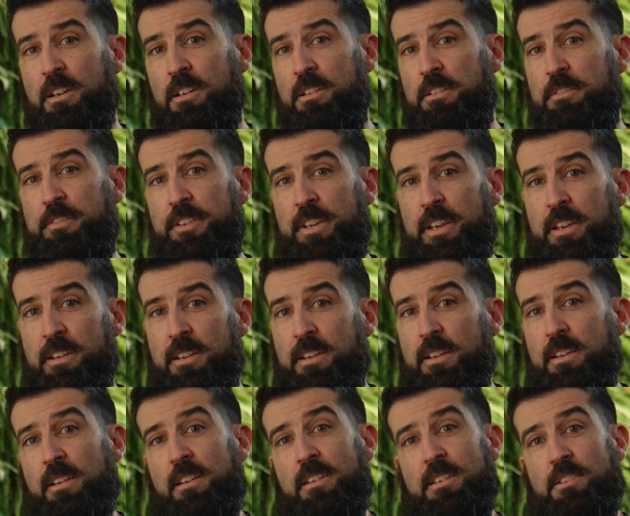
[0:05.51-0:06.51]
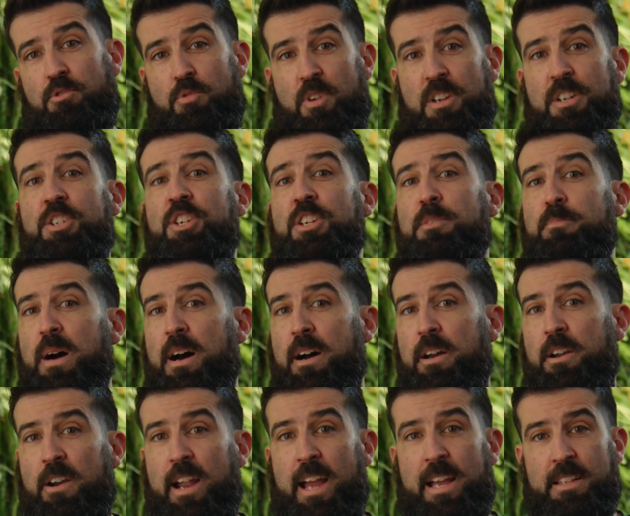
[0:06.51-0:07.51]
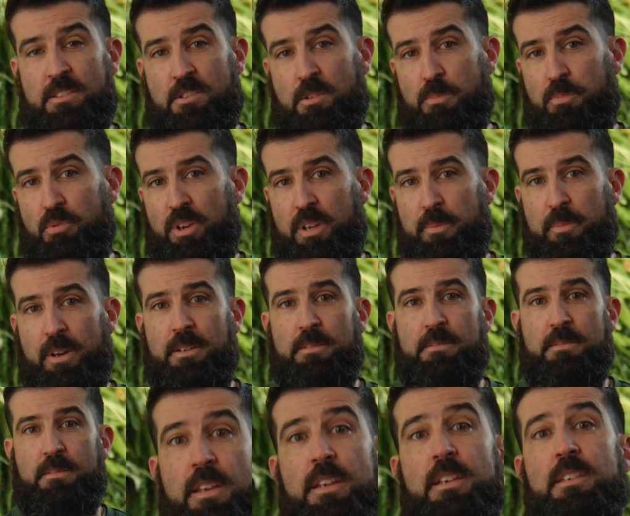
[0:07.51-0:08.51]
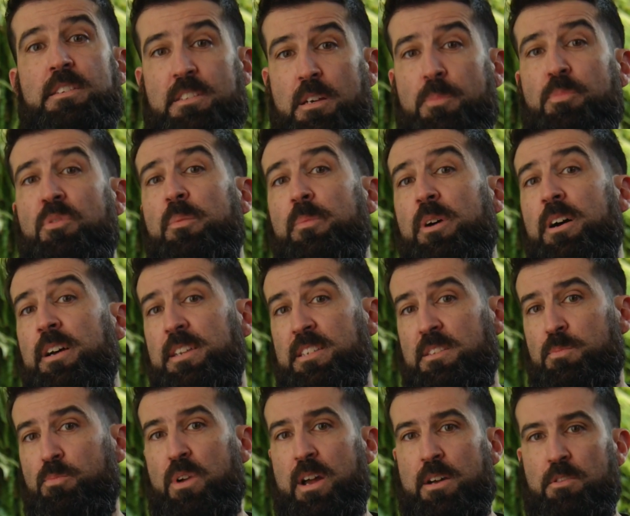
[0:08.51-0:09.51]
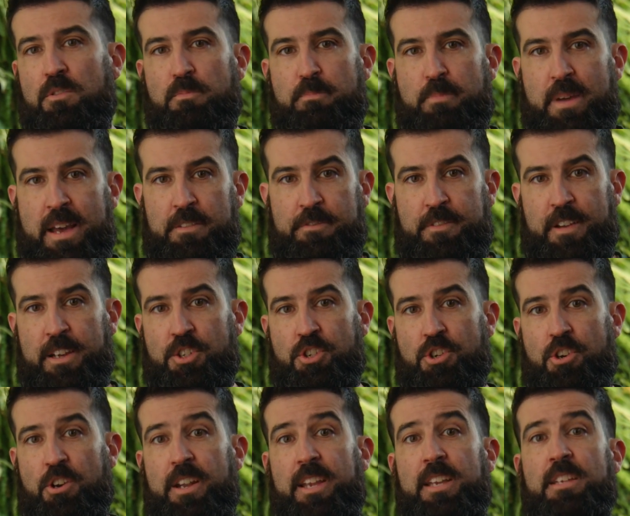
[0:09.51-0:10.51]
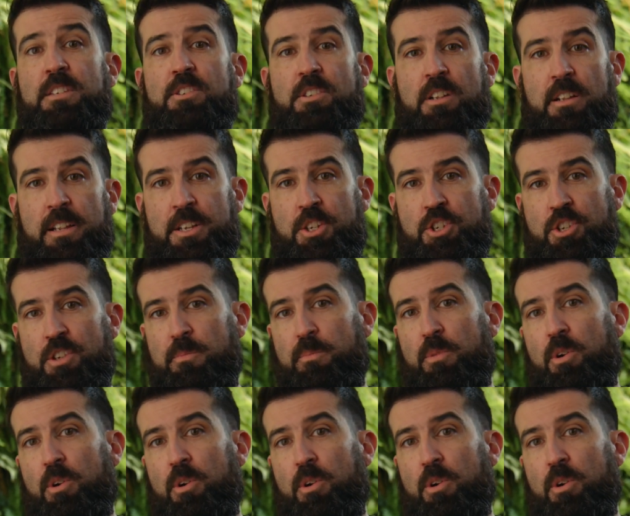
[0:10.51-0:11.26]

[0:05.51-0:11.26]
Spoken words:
Olivier, strategic buyer at SOPRA. SOPRA is proud to manufacture insulation